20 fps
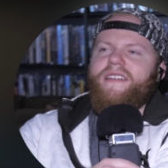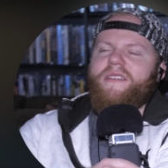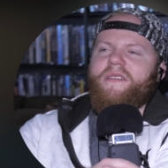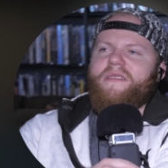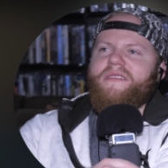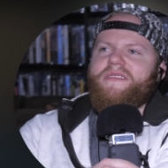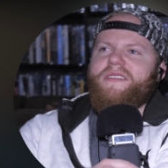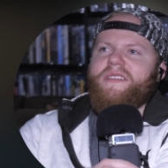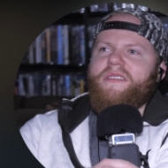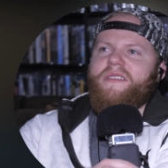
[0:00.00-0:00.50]
And
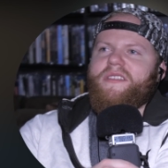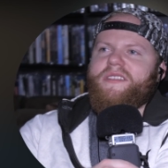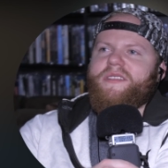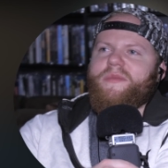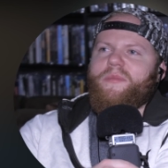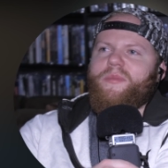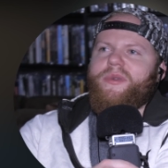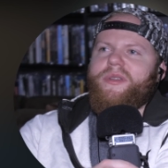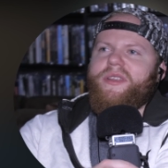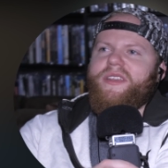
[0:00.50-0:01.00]
also, that's
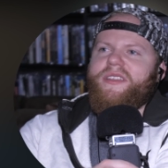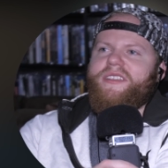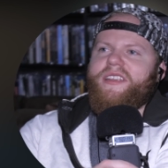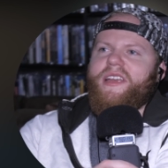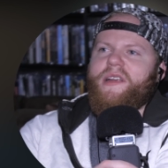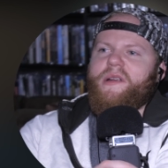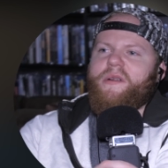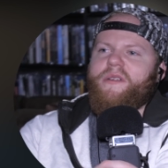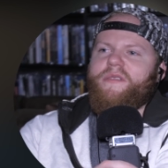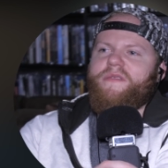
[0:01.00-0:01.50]
a pretty
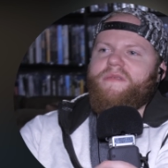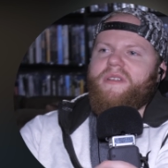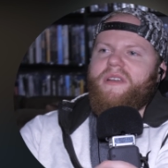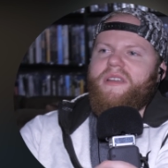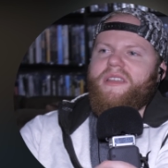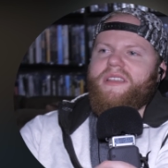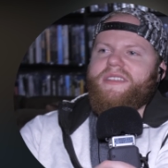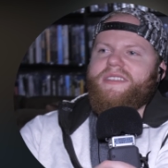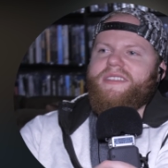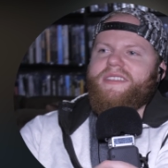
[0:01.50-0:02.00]

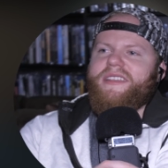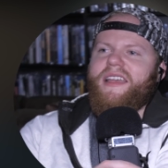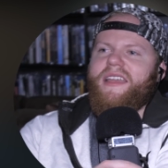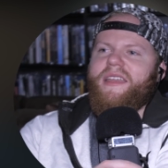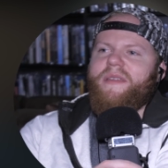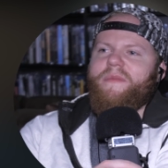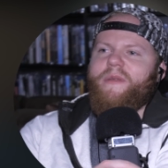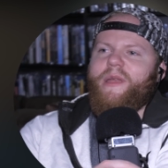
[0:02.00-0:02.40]
terrifying sight,